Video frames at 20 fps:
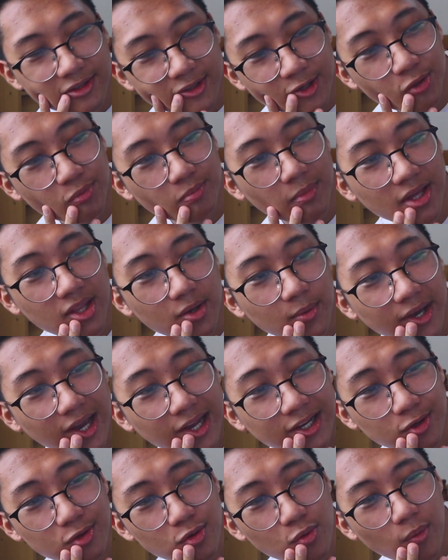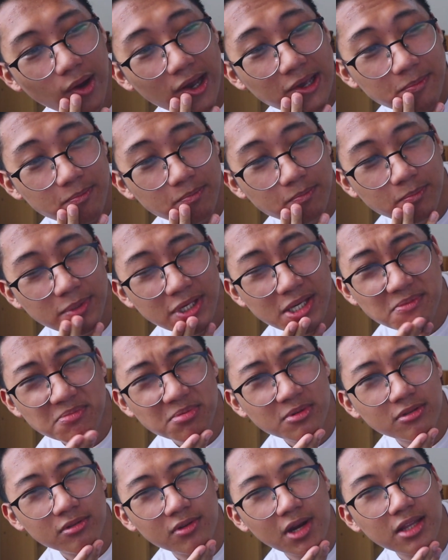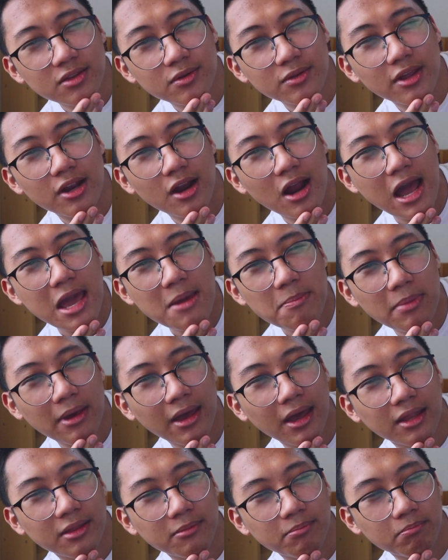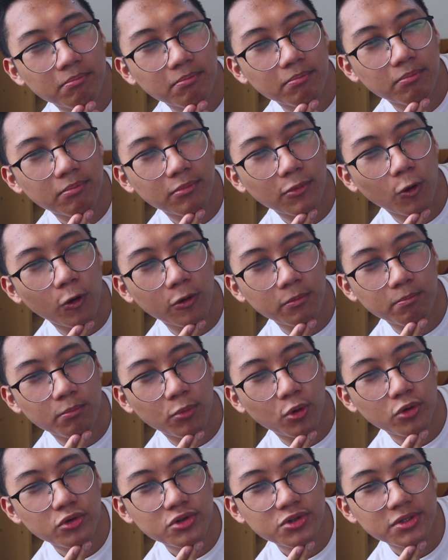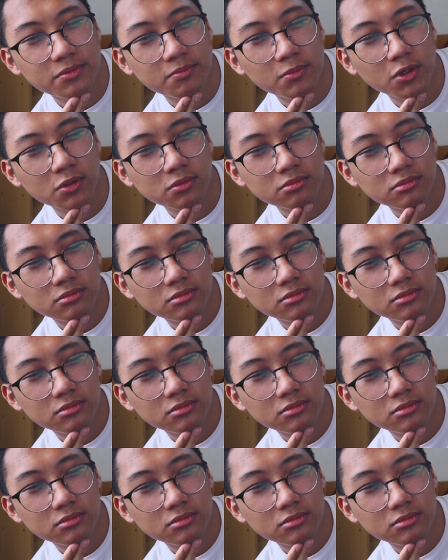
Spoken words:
note, by the way, I don't know why people write on their iPad on portrait mode.